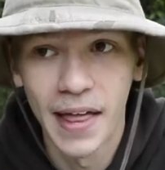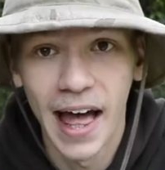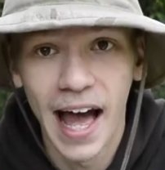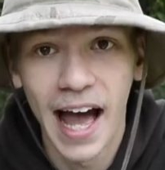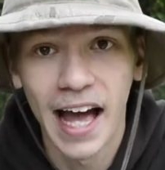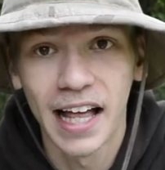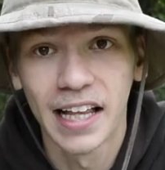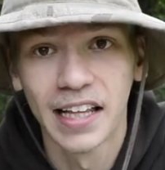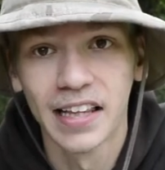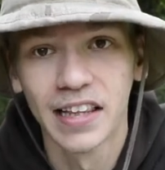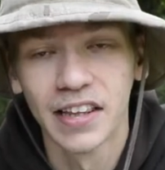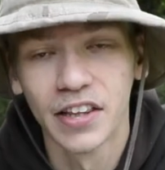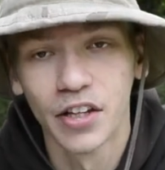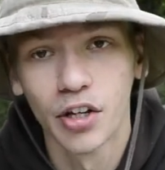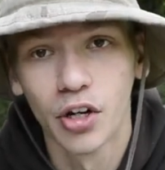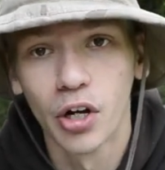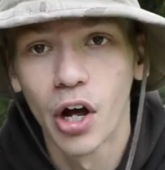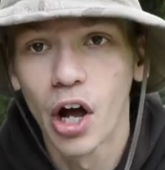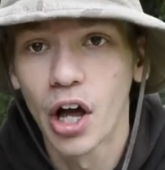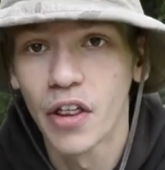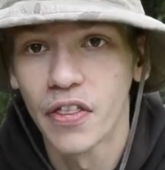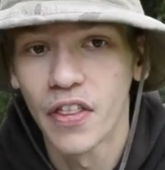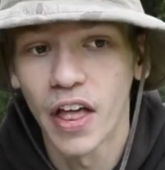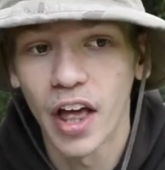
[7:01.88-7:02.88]
that,
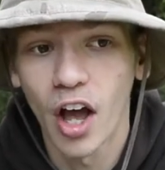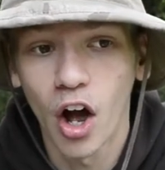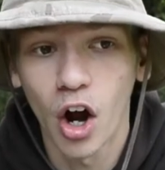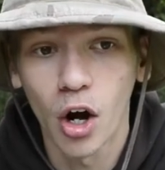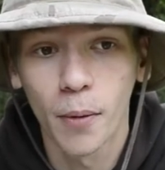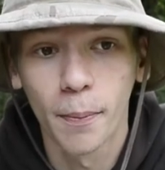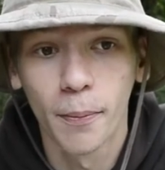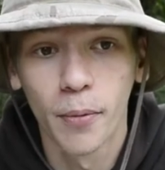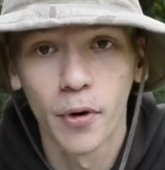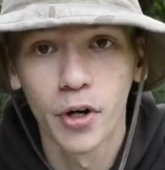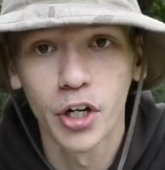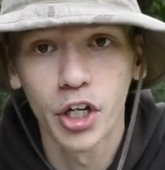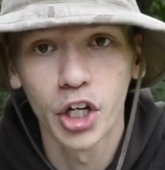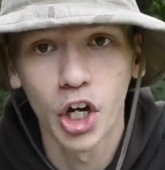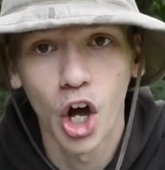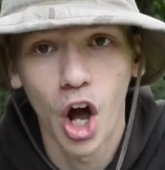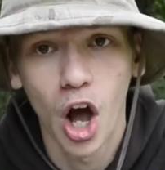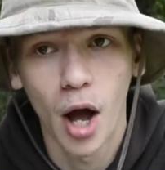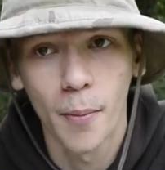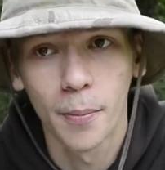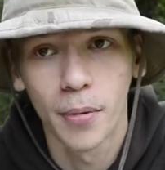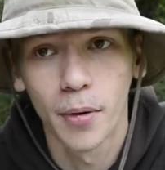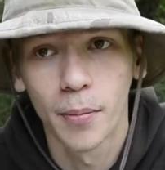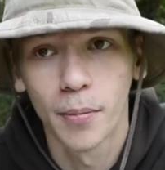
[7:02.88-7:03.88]
they're, they are pretty
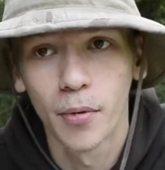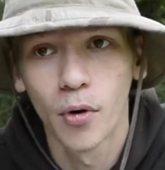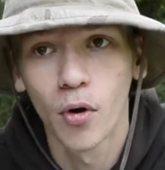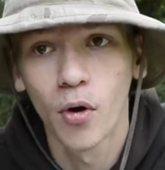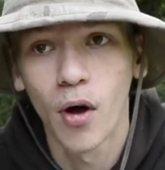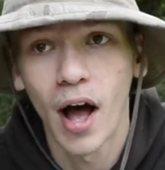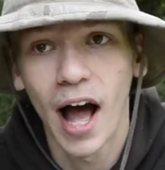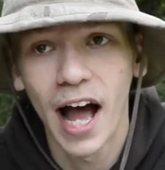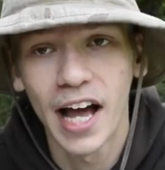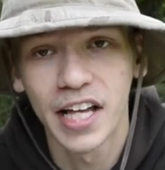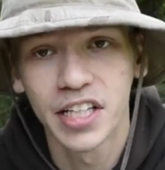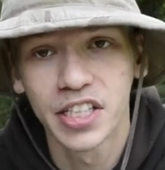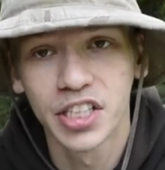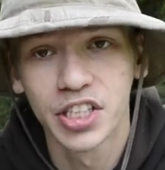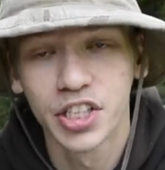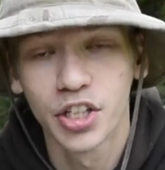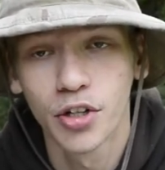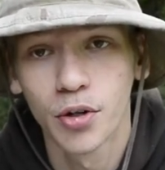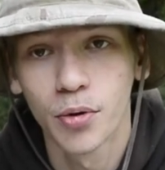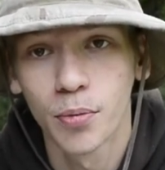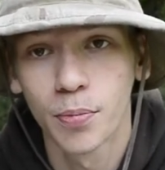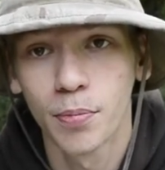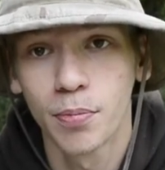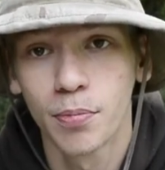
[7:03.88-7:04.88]
comparable. I
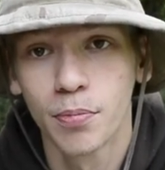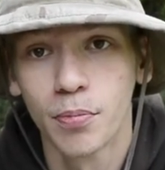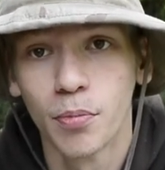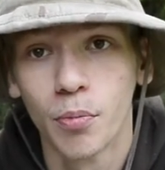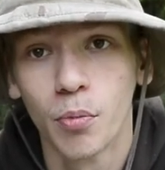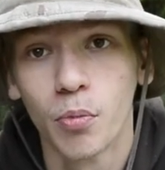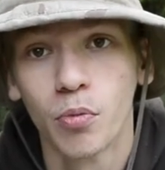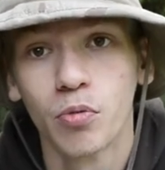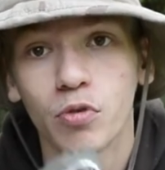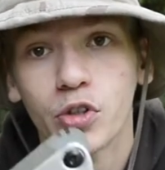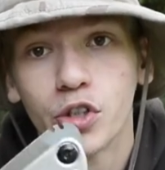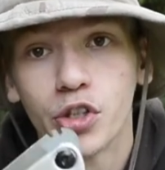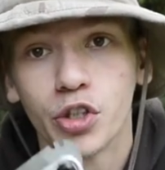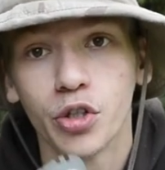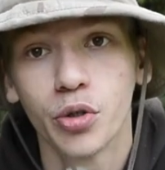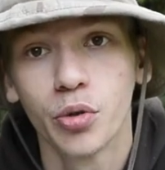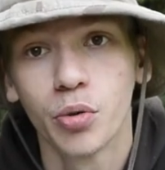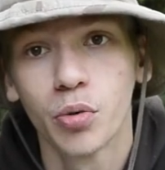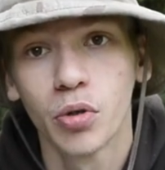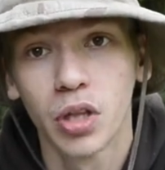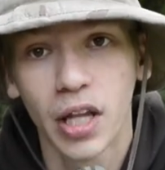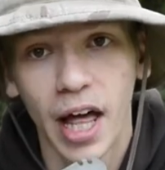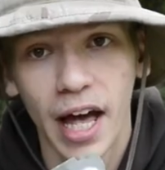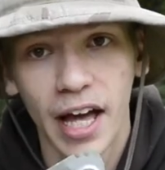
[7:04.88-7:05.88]
still
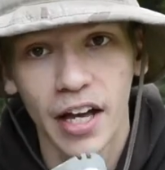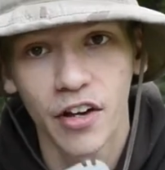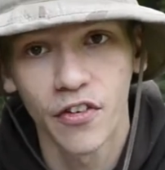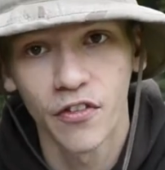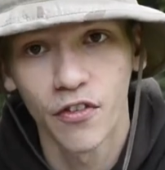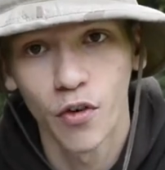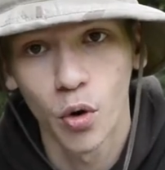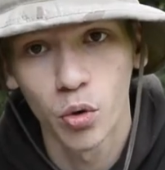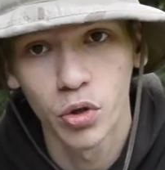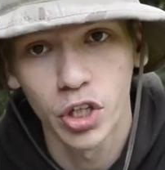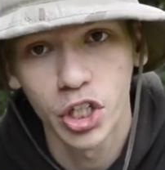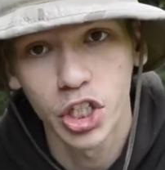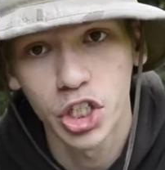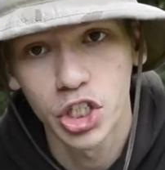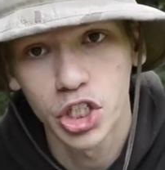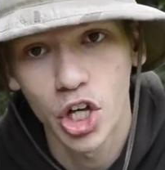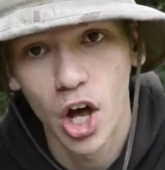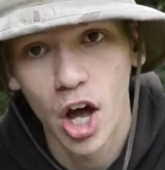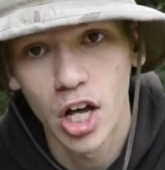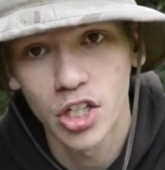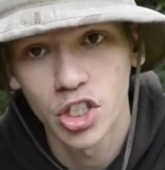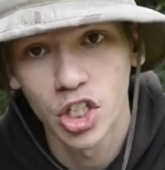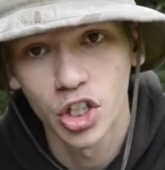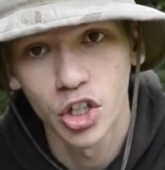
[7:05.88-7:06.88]
do like folding
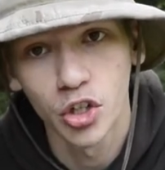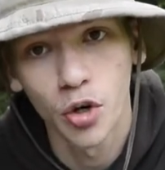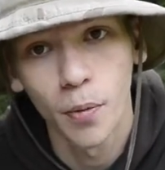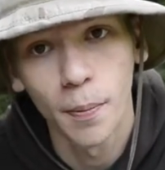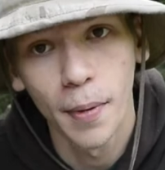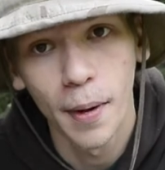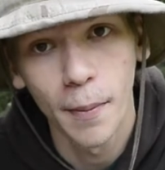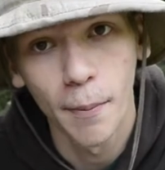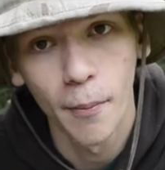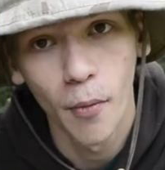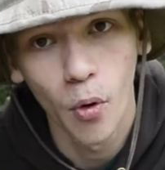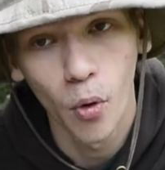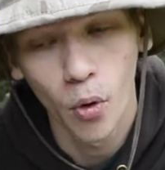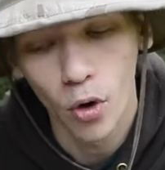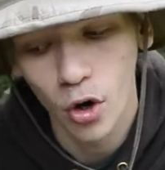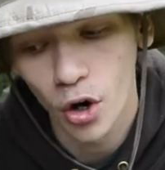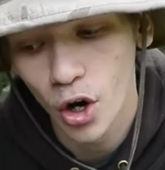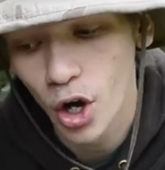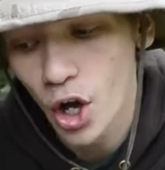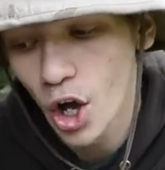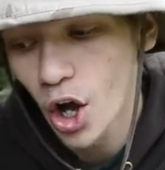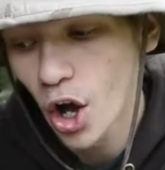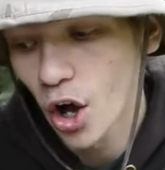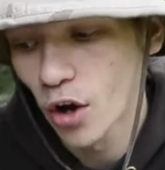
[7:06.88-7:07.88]
saws a little bit
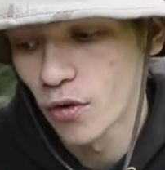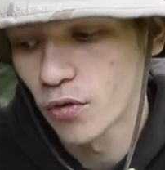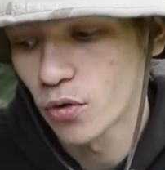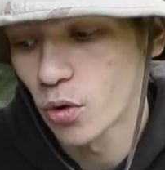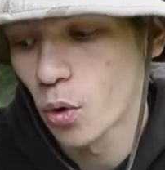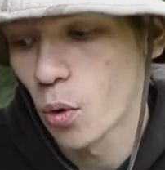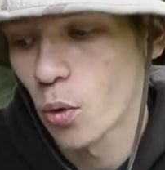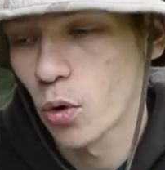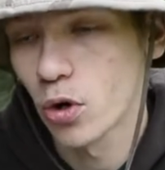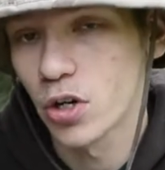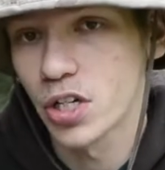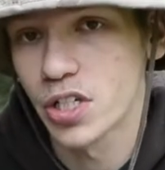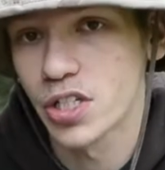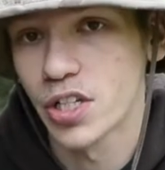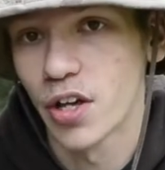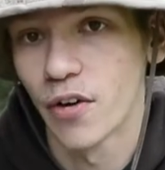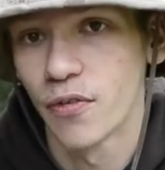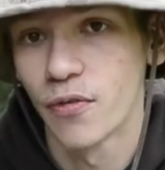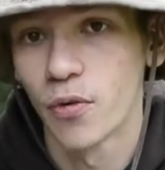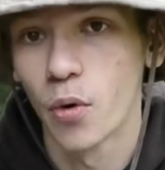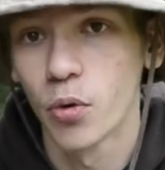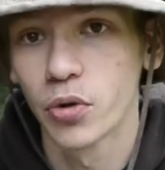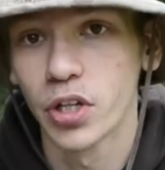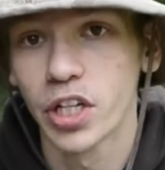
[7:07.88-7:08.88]
more. Of course, a
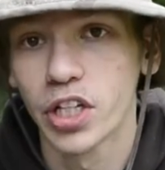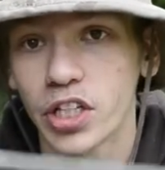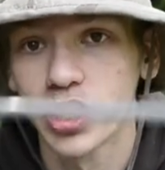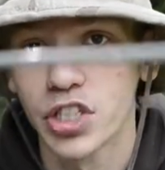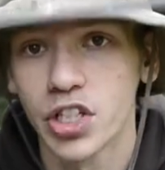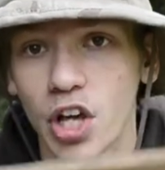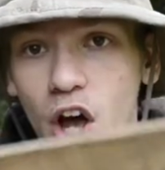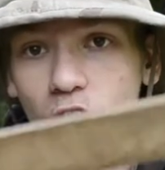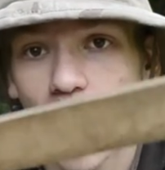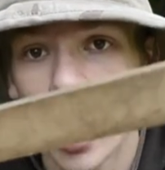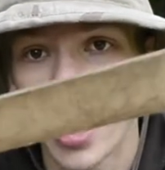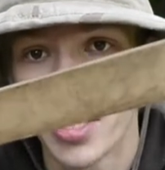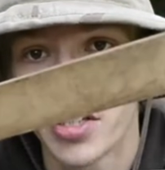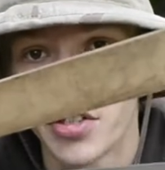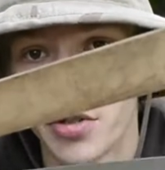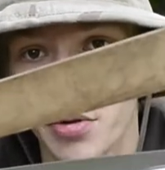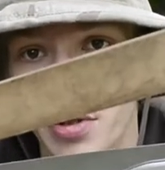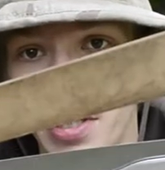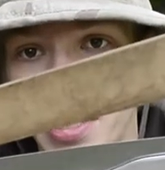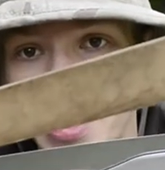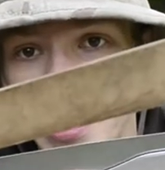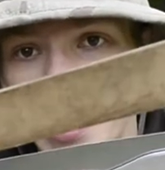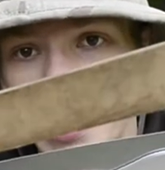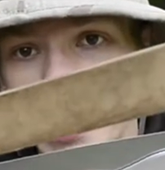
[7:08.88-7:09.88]
folding saw, as
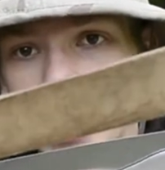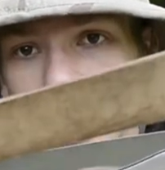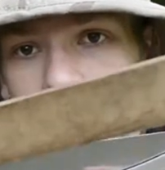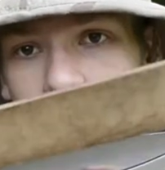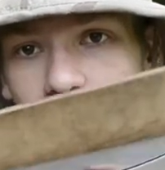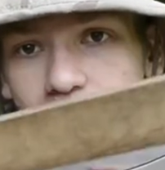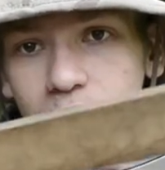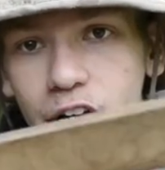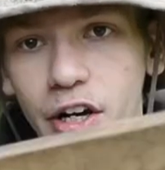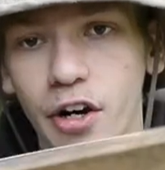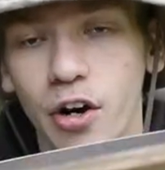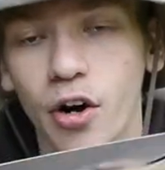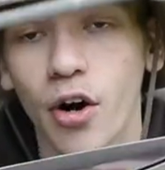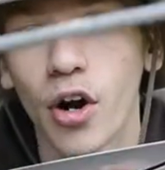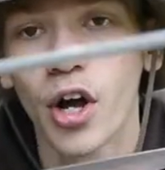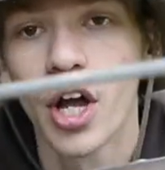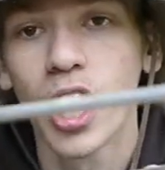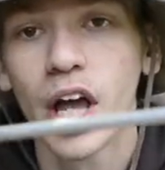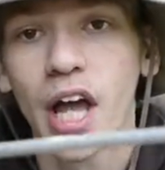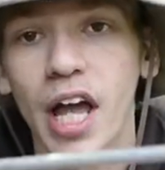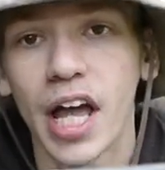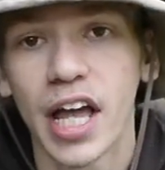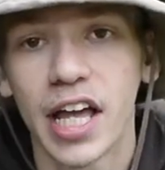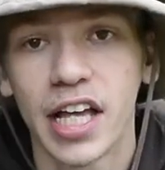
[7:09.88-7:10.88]
you can see here,
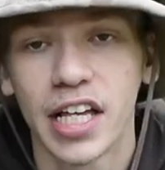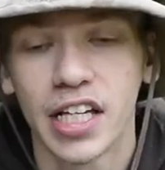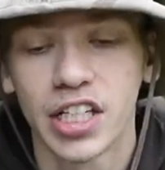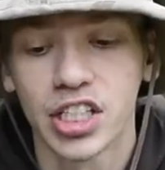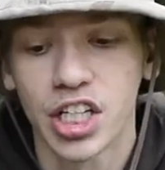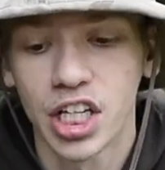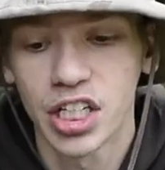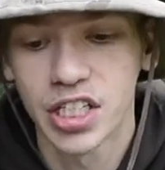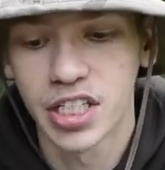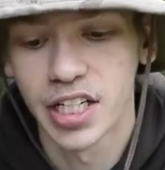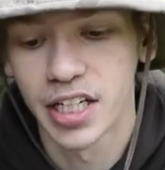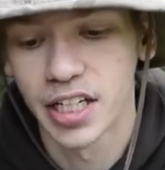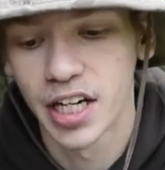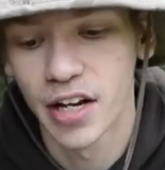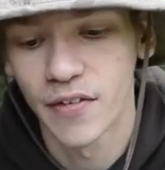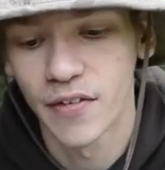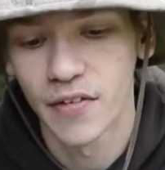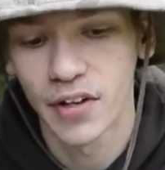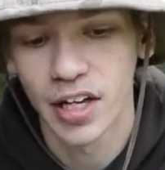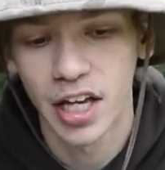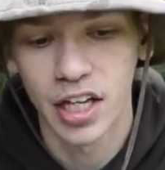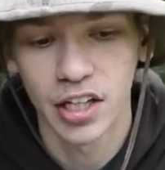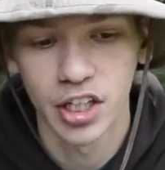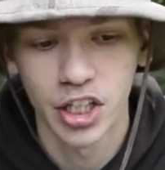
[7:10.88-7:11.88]
is
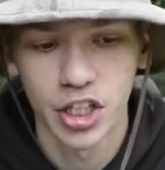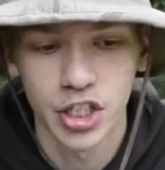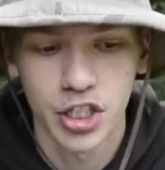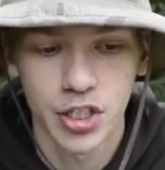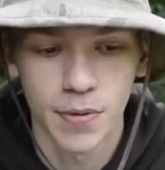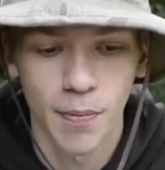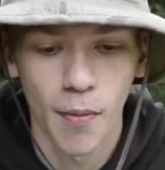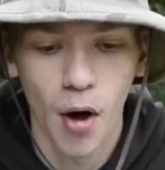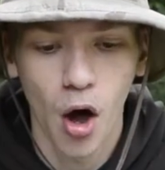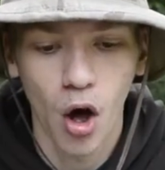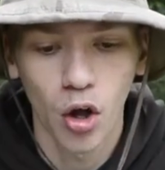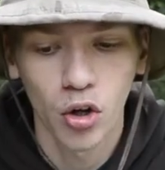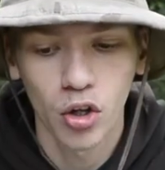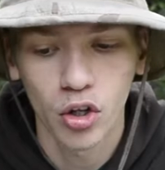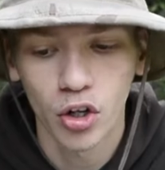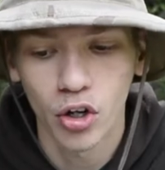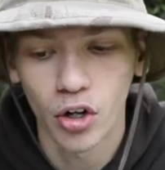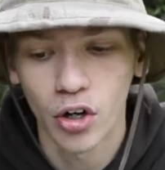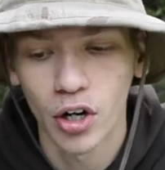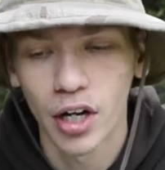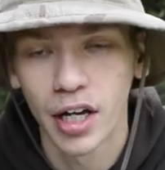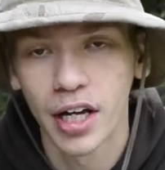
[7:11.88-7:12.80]
significantly smaller